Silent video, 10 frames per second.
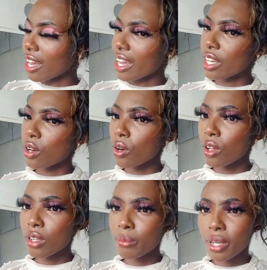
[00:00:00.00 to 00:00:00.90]
I
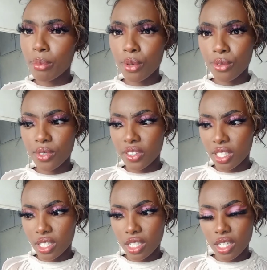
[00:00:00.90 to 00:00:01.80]
call my boyfriend.
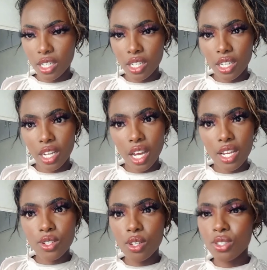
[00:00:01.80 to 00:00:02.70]
I
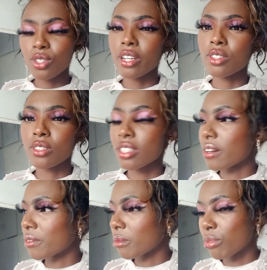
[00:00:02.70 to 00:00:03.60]
told you I don't
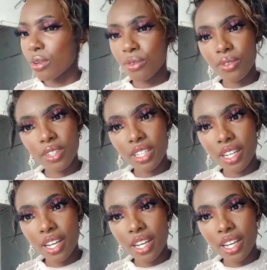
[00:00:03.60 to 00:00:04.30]
have a boyfriend.